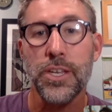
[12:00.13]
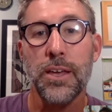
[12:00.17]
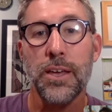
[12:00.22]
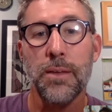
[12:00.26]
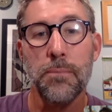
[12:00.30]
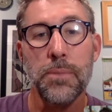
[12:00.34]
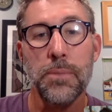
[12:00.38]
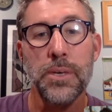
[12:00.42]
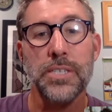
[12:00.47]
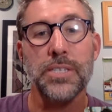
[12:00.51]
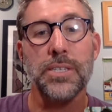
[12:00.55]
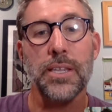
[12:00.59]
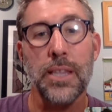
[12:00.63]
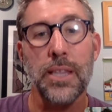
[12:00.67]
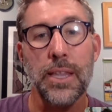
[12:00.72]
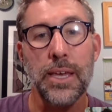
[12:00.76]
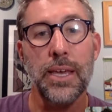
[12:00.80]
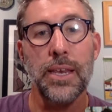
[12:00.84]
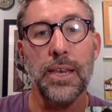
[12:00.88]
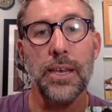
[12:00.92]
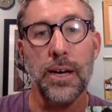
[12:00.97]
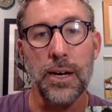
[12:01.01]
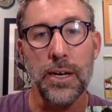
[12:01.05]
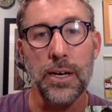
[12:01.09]
can
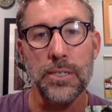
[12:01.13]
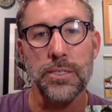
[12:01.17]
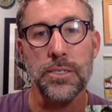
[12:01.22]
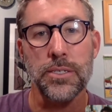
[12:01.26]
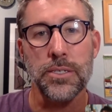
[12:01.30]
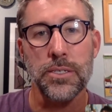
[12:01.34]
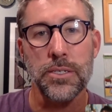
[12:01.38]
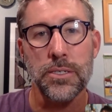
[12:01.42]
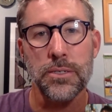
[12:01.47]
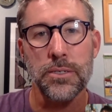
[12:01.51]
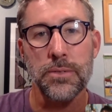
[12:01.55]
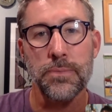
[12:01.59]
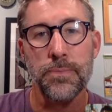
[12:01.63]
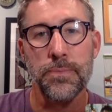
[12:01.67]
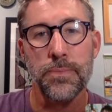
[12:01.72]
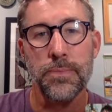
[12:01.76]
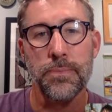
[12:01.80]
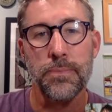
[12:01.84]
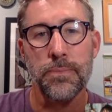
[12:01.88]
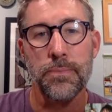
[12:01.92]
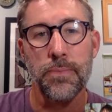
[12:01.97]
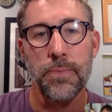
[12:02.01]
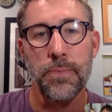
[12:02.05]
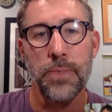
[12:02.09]
mislead us,
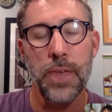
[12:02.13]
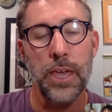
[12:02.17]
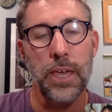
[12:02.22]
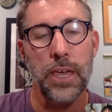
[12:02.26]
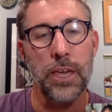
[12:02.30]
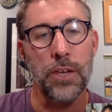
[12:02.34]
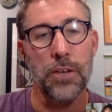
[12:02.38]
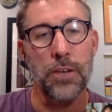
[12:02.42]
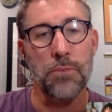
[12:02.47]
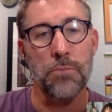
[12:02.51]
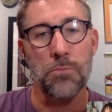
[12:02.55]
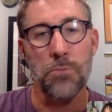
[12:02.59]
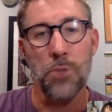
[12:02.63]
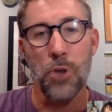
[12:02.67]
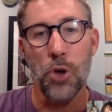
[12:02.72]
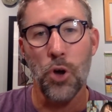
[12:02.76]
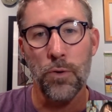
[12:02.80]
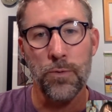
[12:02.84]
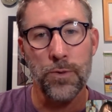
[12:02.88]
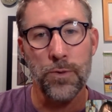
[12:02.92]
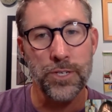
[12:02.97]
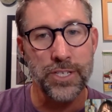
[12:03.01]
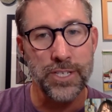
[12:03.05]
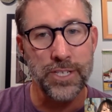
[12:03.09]
they can
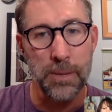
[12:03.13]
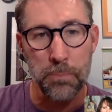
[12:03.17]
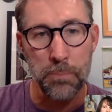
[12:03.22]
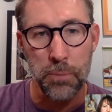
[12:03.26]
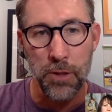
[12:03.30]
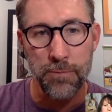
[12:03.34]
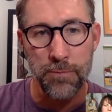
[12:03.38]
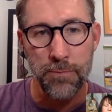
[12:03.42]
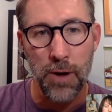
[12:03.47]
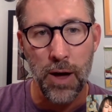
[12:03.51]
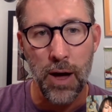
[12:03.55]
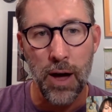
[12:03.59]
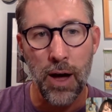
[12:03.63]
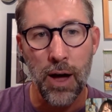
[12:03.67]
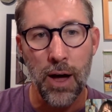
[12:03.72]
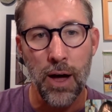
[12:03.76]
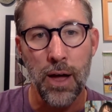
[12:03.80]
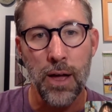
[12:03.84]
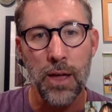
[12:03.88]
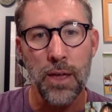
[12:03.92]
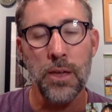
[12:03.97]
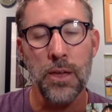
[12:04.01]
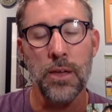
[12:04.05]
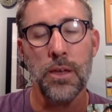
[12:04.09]

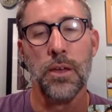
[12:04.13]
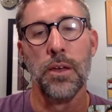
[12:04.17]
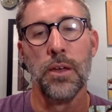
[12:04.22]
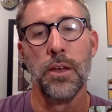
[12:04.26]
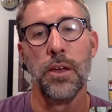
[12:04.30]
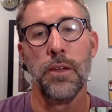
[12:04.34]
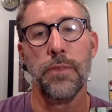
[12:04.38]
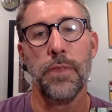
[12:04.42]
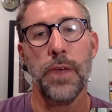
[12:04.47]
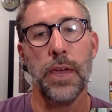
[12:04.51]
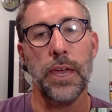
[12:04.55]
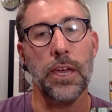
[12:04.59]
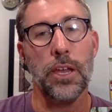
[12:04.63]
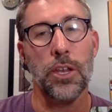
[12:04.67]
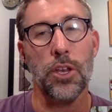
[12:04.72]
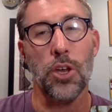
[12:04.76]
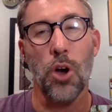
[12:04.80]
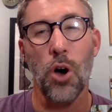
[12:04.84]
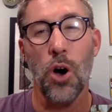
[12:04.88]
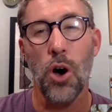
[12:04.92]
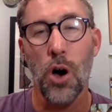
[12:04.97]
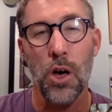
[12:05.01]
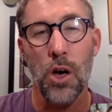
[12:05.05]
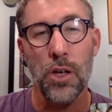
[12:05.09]
oversimplify, they can
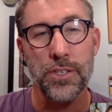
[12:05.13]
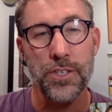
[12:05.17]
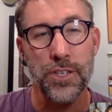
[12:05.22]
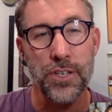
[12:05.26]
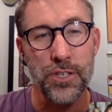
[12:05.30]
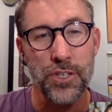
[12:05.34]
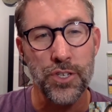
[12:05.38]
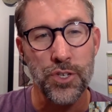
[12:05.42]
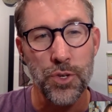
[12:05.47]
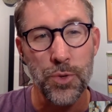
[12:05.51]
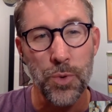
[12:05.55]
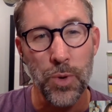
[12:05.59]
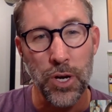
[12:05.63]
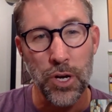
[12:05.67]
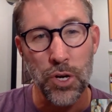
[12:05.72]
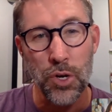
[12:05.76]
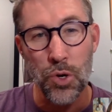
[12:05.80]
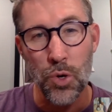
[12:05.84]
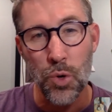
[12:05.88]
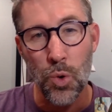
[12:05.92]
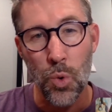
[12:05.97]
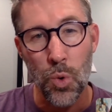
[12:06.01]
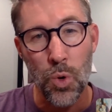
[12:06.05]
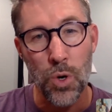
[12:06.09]
cause us to
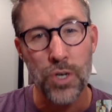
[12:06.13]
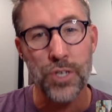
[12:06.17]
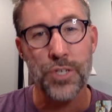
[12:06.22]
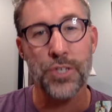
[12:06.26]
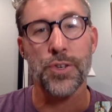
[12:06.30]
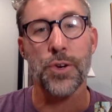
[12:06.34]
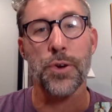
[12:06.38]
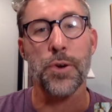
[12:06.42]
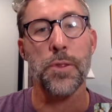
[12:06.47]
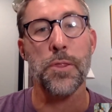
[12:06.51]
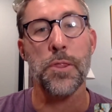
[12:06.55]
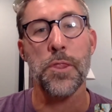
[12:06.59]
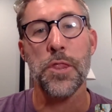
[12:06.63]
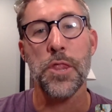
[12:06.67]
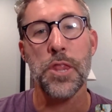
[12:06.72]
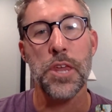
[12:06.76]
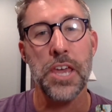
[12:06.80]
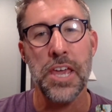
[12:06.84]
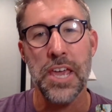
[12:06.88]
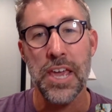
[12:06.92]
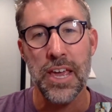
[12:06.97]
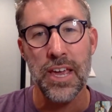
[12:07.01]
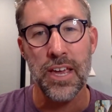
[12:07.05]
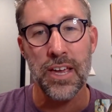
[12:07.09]
ignore certain
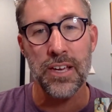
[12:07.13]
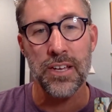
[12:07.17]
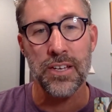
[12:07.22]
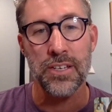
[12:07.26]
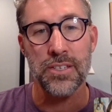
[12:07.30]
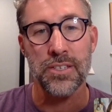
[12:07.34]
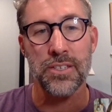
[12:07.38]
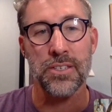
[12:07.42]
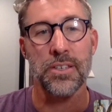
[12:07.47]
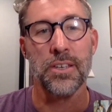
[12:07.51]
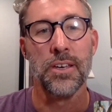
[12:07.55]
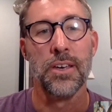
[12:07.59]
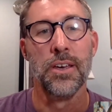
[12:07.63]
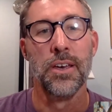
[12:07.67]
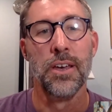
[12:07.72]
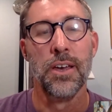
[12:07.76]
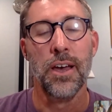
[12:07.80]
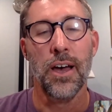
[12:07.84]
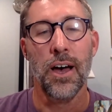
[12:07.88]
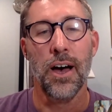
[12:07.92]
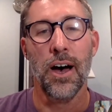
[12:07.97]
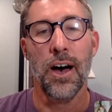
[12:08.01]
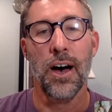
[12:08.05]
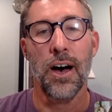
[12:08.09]
things,
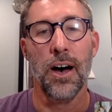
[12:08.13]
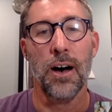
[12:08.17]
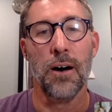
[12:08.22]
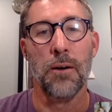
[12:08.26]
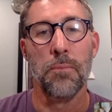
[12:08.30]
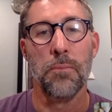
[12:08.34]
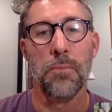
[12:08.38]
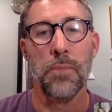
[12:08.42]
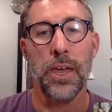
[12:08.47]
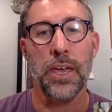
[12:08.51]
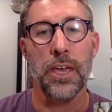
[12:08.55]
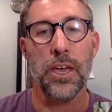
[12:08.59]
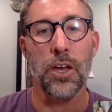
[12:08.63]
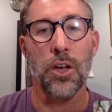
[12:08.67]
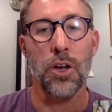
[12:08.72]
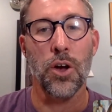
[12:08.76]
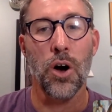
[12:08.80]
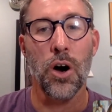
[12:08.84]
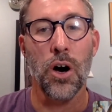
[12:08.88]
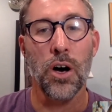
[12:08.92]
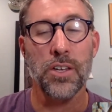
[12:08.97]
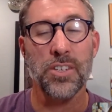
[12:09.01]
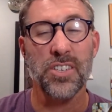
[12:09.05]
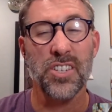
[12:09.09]
they can
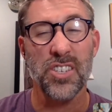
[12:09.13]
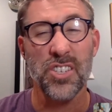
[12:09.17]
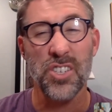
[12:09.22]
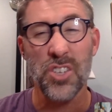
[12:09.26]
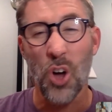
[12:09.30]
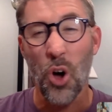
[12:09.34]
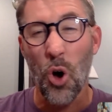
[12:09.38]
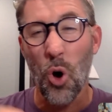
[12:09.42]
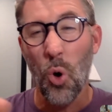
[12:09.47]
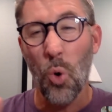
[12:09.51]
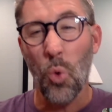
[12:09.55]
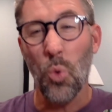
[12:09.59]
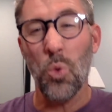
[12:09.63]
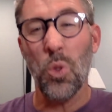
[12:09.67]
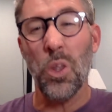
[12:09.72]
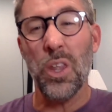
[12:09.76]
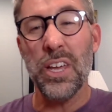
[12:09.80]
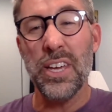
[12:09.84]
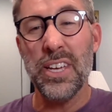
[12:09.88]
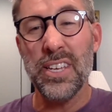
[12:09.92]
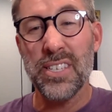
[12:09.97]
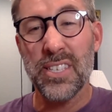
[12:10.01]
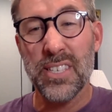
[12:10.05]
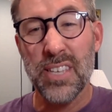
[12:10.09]
cause us to
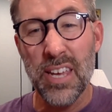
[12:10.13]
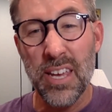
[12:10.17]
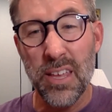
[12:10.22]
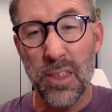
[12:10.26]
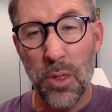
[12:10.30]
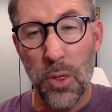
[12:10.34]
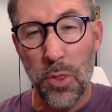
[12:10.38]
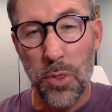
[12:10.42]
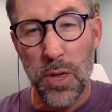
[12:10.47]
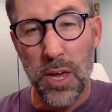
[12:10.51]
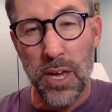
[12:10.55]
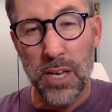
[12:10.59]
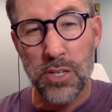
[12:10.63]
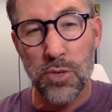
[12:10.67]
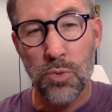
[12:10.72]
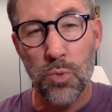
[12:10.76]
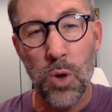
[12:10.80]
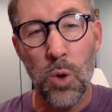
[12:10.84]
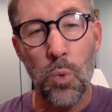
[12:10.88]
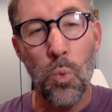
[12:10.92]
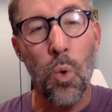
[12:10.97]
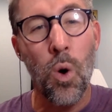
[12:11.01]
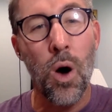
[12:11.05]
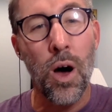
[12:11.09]
only see the things
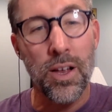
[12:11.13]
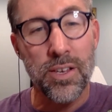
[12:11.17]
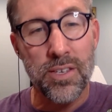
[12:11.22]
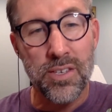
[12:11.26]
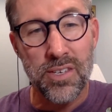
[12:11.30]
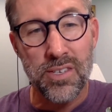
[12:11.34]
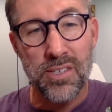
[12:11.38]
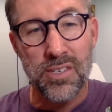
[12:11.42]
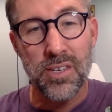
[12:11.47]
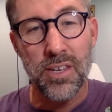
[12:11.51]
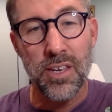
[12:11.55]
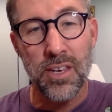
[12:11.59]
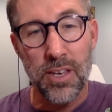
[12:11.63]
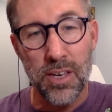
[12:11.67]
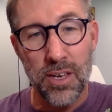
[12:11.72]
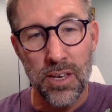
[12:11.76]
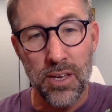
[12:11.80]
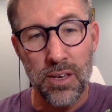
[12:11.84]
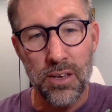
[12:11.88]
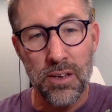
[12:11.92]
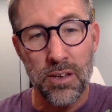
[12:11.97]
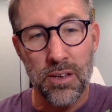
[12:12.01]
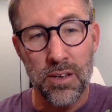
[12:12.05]
we want to see.